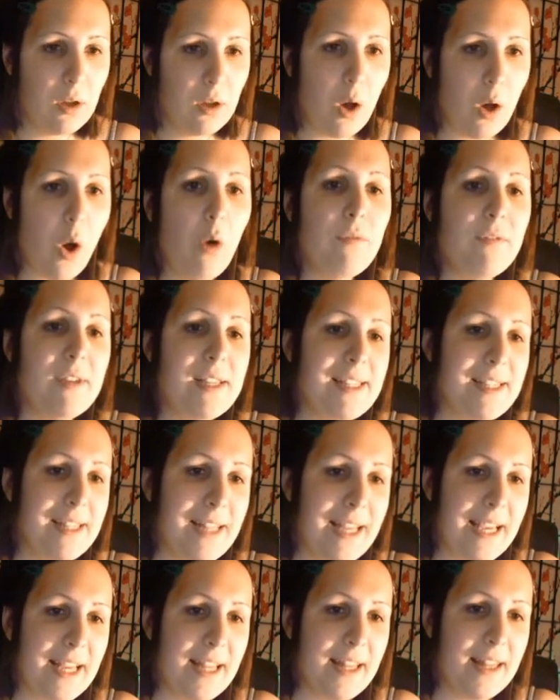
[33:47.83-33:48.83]

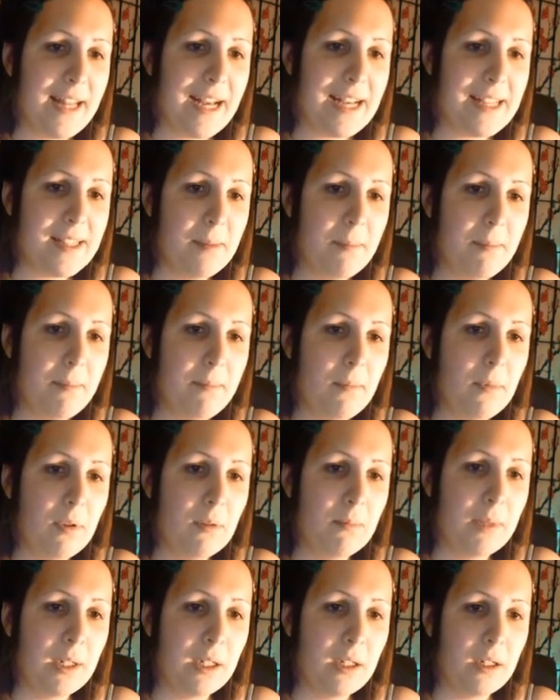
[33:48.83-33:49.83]
Obviously, that's a oh
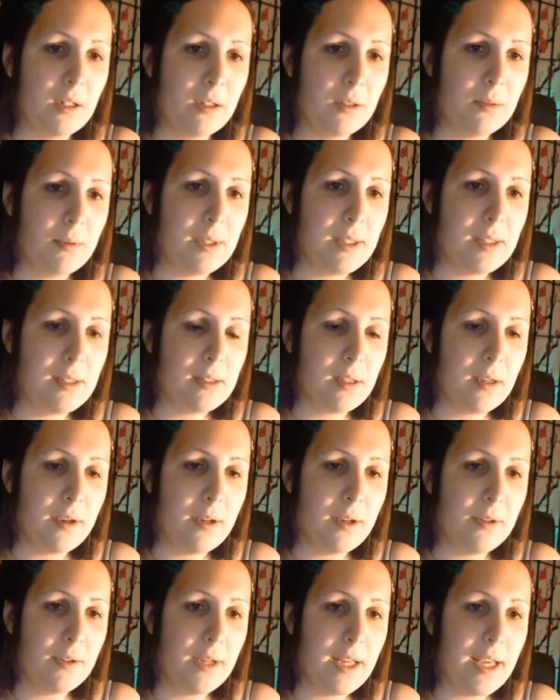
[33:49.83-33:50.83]
my god, what is
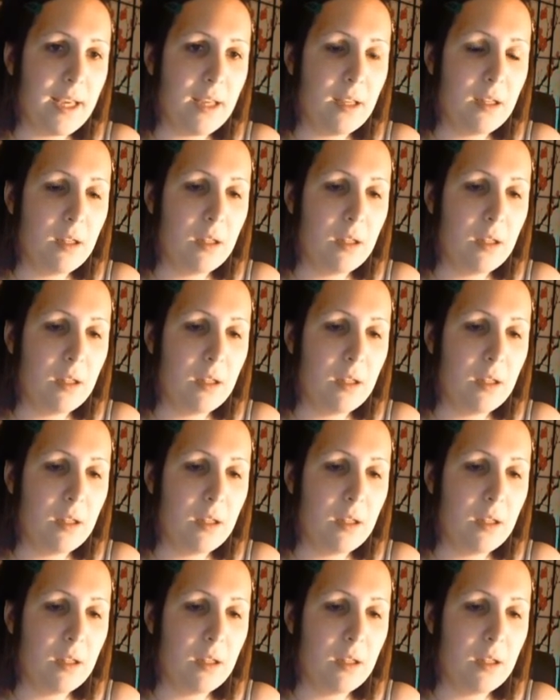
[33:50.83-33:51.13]
going on here?